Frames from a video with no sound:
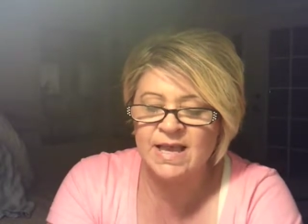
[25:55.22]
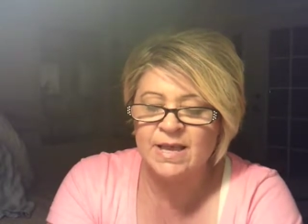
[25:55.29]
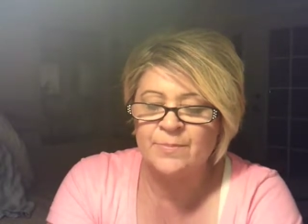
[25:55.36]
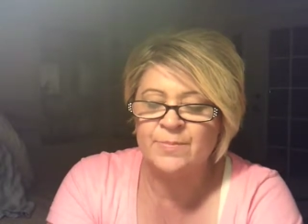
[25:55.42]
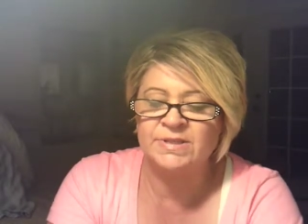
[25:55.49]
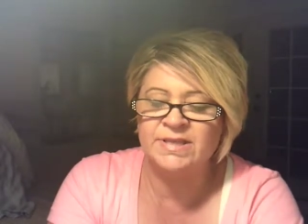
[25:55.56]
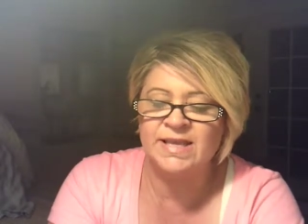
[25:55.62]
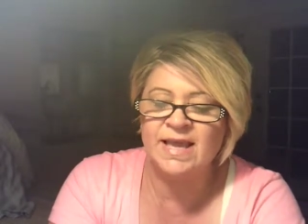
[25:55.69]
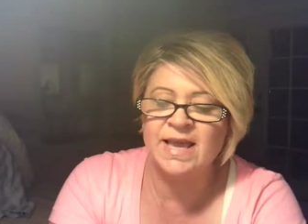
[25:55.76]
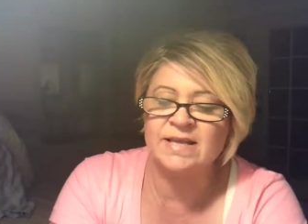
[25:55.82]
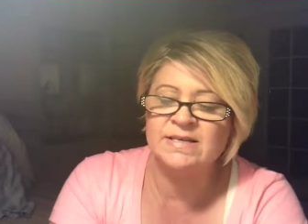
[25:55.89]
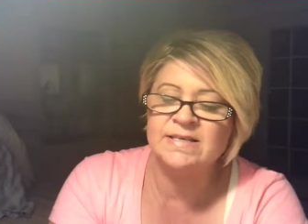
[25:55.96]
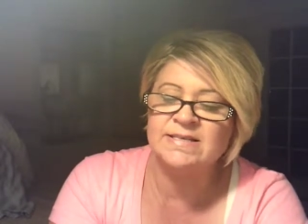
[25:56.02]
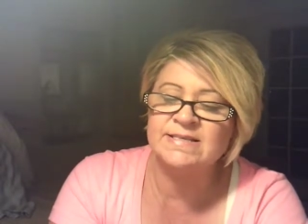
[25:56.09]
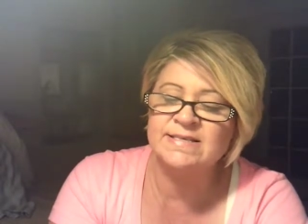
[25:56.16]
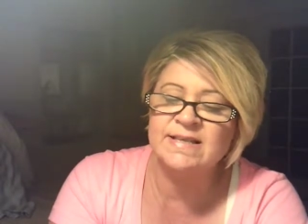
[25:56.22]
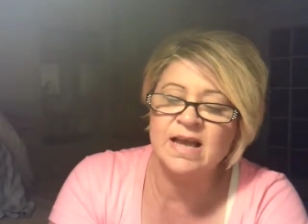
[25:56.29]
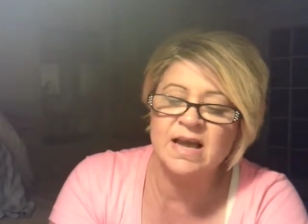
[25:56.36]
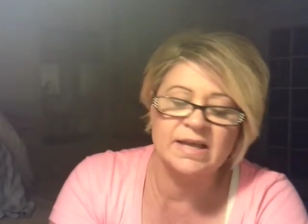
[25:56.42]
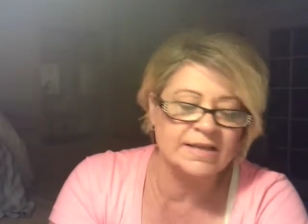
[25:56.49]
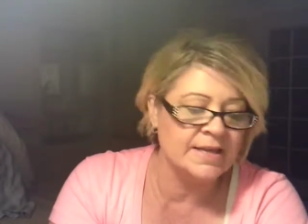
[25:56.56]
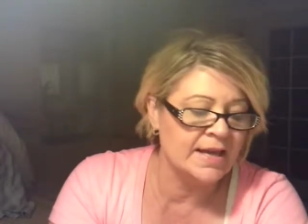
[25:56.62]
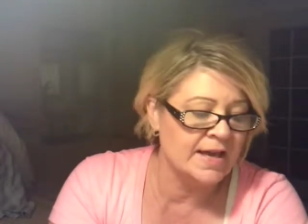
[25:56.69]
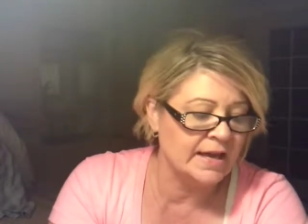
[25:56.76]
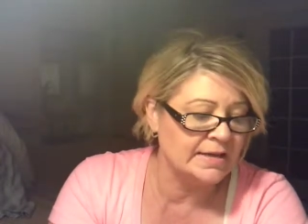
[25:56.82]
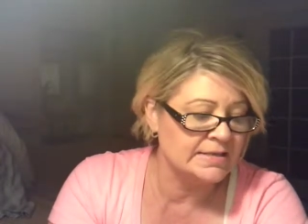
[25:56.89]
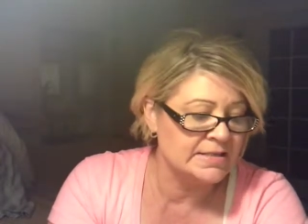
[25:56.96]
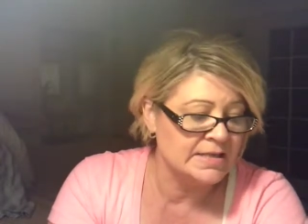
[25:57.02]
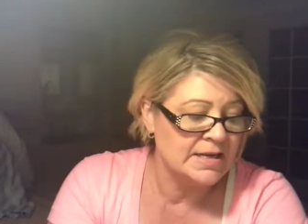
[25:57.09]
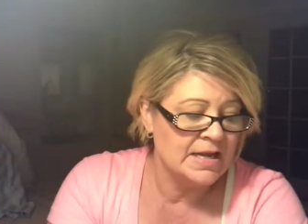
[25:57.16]
but the end is not yet.
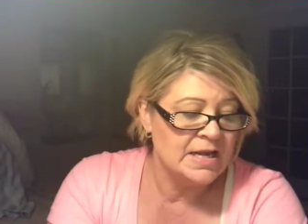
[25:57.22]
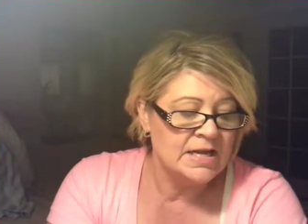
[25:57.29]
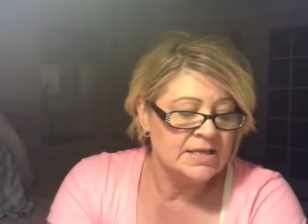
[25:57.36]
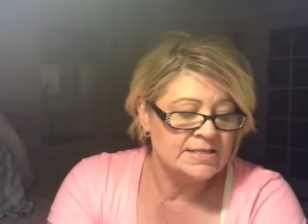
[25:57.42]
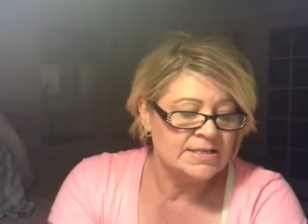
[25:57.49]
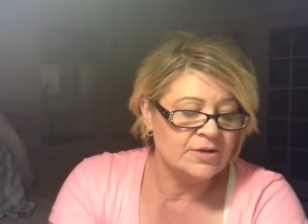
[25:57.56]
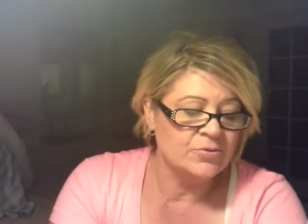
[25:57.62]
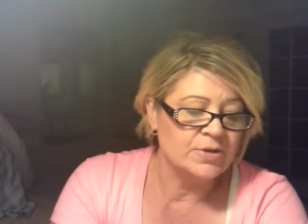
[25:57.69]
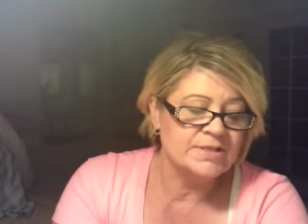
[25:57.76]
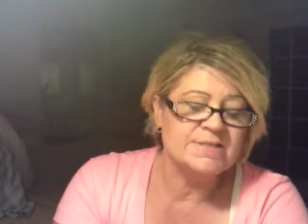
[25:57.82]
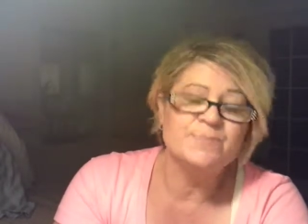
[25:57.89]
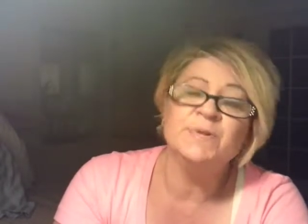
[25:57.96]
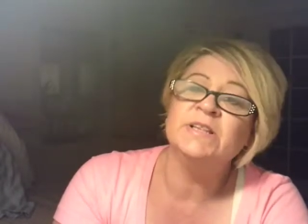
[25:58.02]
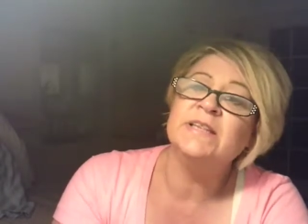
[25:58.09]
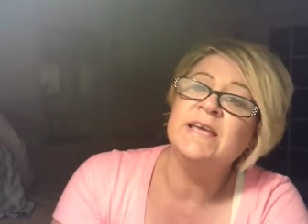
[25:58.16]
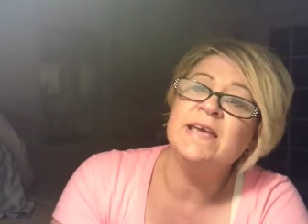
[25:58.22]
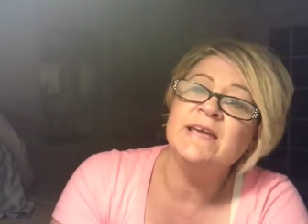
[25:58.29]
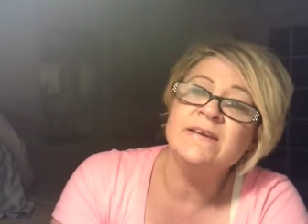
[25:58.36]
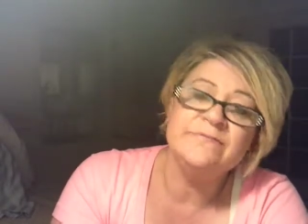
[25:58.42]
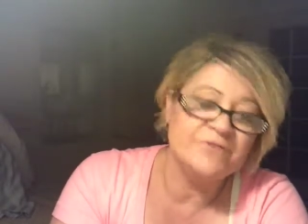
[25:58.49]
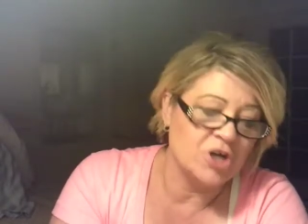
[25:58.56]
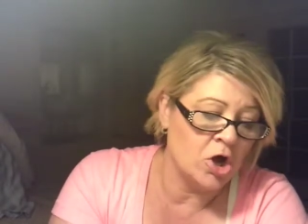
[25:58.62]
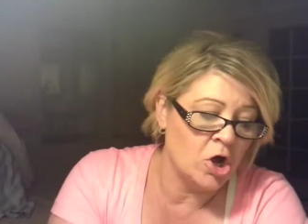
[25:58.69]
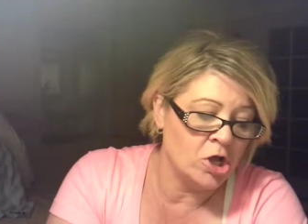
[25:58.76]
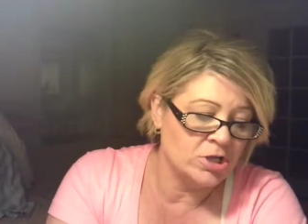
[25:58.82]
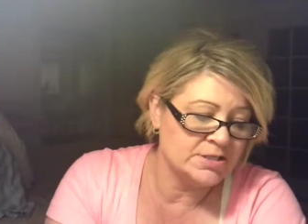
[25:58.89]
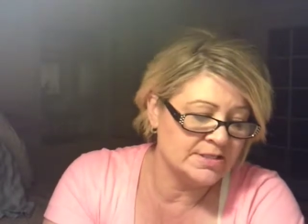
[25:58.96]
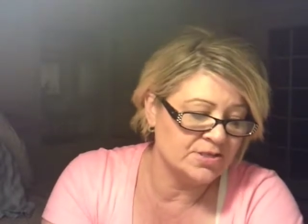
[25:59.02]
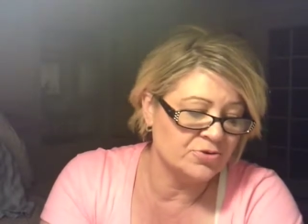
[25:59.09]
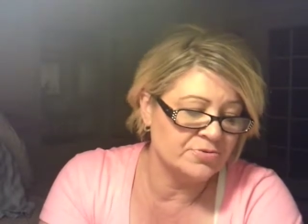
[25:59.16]
So it's believed
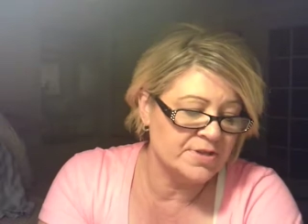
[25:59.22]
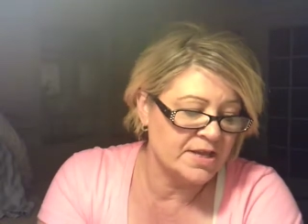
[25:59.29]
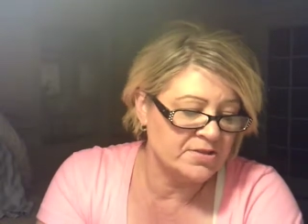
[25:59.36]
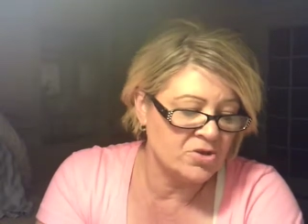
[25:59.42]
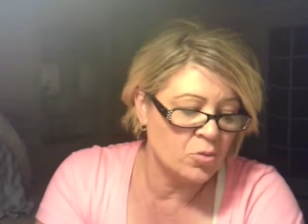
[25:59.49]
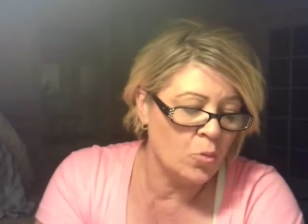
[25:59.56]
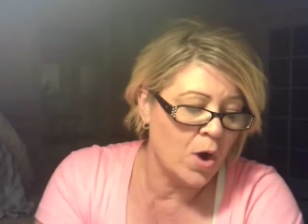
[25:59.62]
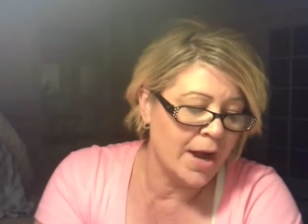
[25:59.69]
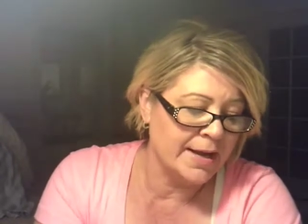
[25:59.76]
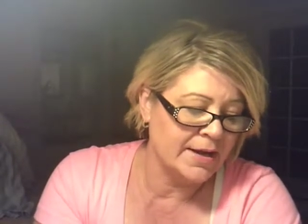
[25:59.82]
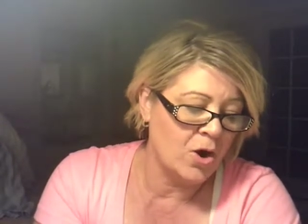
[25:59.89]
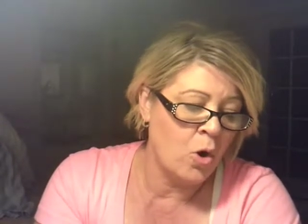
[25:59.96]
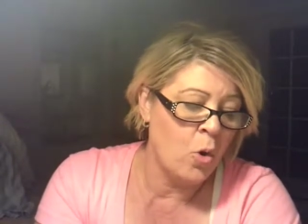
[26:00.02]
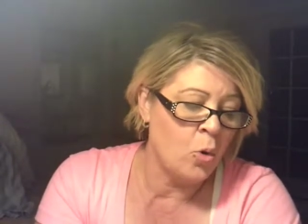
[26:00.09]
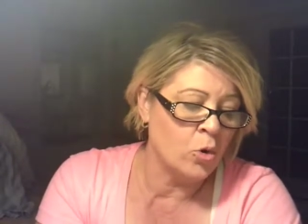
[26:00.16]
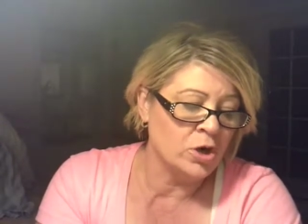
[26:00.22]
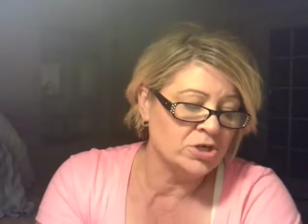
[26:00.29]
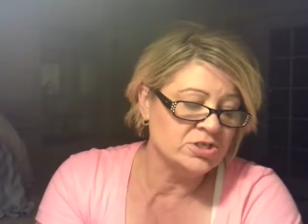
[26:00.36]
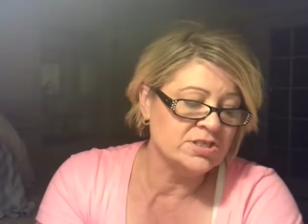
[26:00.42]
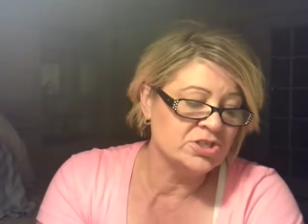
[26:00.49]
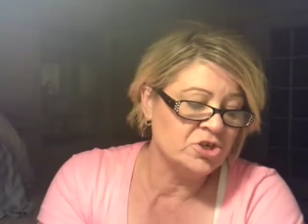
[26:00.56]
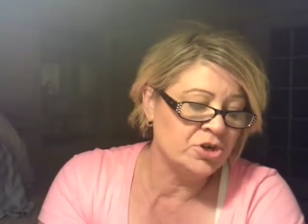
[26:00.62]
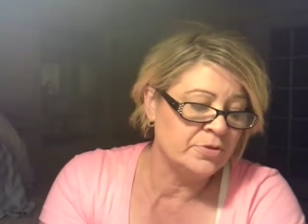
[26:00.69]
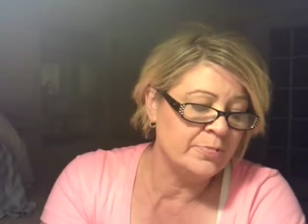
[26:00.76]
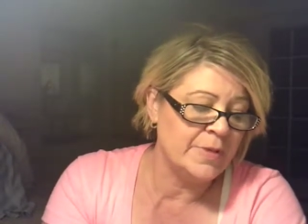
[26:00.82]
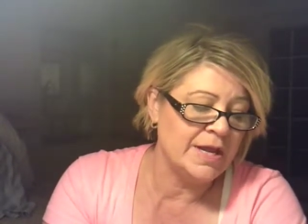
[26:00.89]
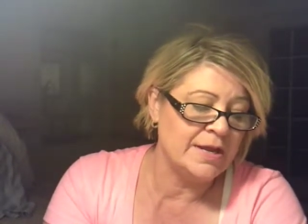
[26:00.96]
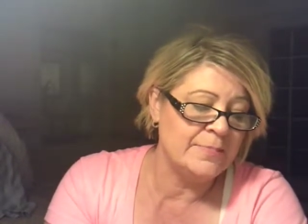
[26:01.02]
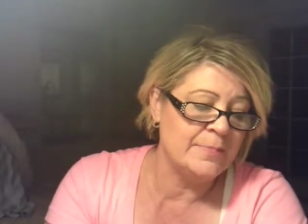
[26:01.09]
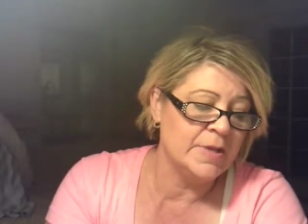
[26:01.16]
also that the white horse could
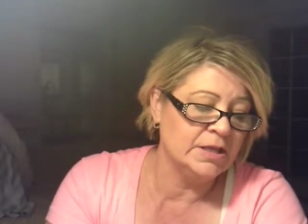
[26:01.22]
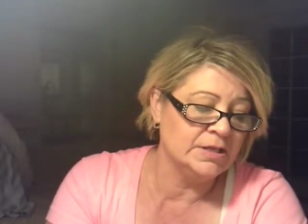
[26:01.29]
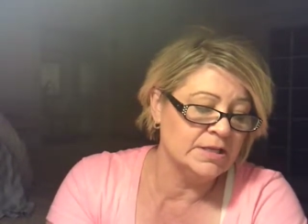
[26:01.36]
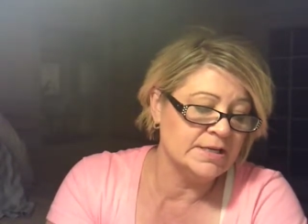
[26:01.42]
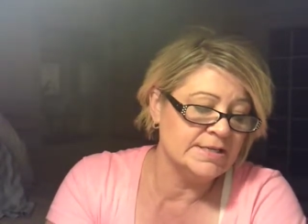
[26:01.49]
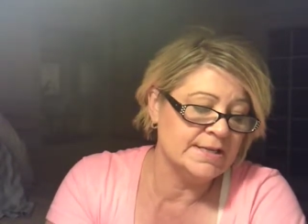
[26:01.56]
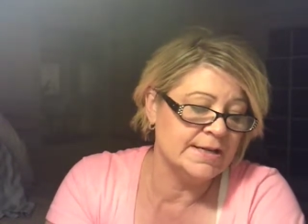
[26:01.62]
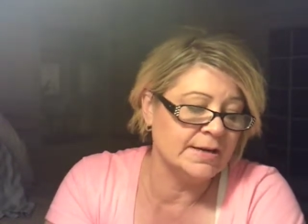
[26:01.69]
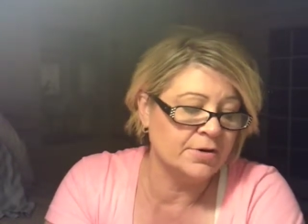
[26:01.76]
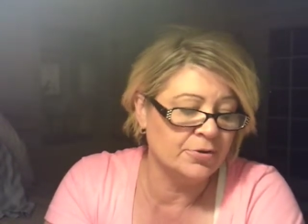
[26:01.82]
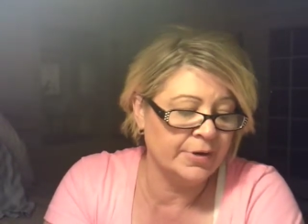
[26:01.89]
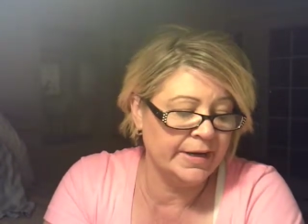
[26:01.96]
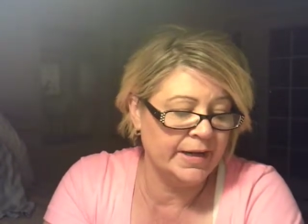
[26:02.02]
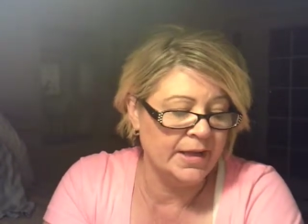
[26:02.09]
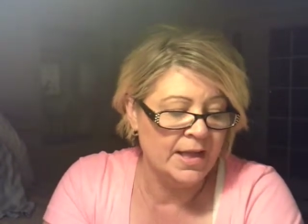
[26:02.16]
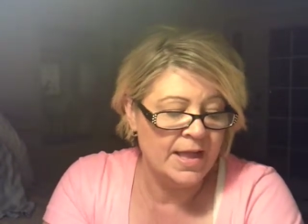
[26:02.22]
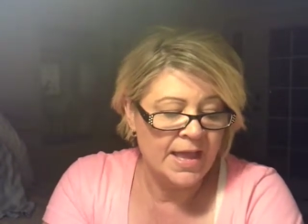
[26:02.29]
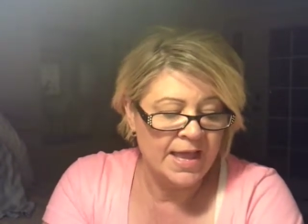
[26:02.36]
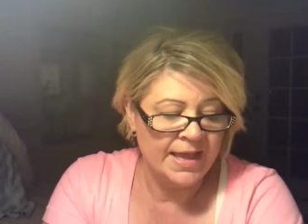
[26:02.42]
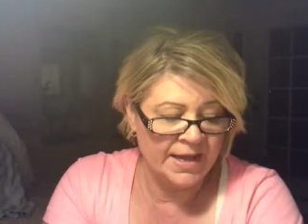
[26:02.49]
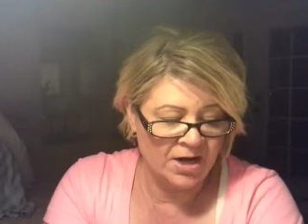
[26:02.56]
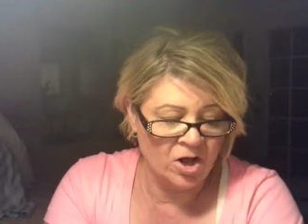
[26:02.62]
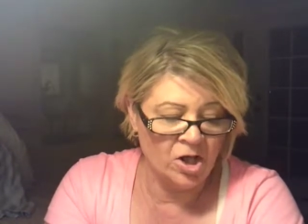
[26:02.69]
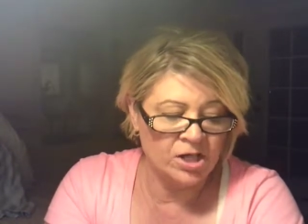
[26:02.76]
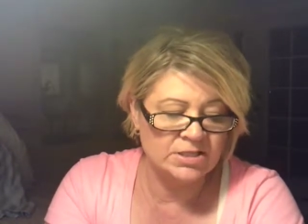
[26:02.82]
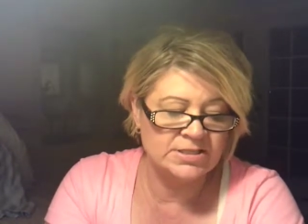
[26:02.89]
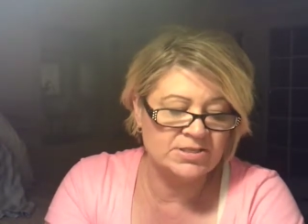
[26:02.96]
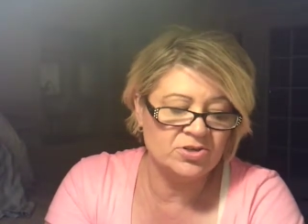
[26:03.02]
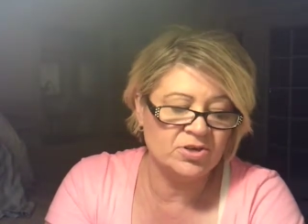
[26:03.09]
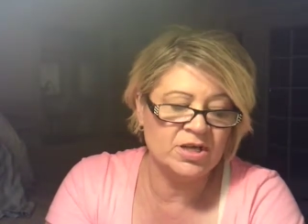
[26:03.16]
mean military. It
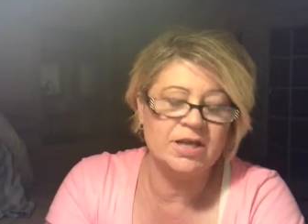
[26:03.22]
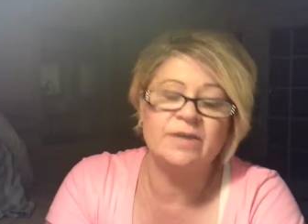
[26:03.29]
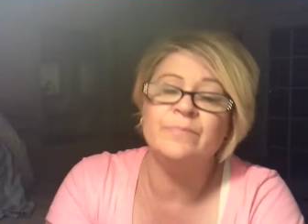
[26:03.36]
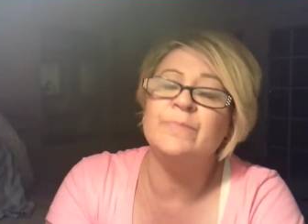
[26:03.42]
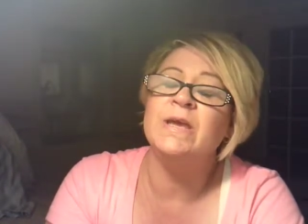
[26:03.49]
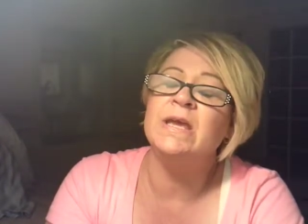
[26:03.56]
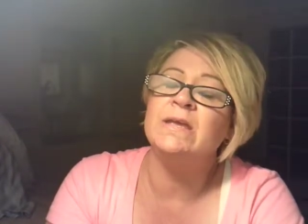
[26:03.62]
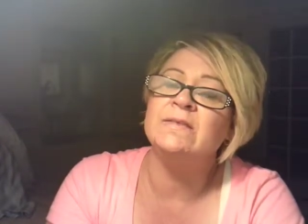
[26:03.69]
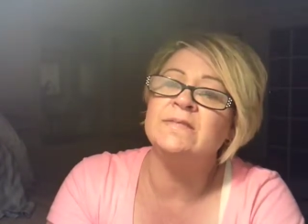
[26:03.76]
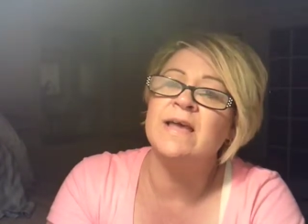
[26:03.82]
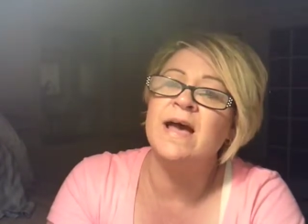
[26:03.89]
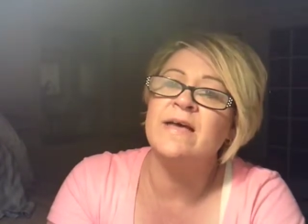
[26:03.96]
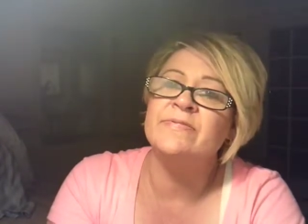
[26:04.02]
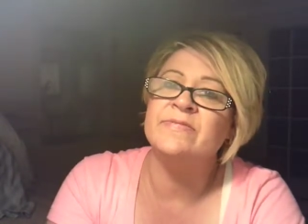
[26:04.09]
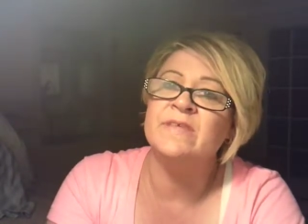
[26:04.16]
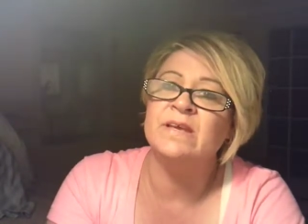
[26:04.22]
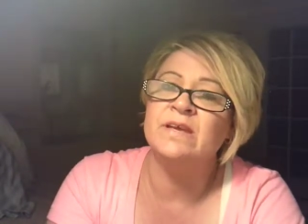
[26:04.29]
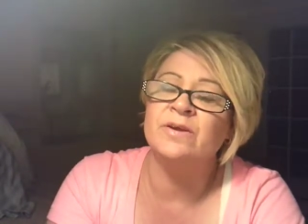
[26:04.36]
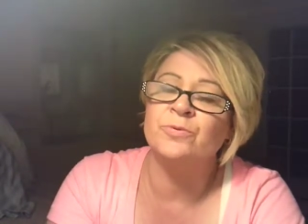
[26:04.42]
also could mean that the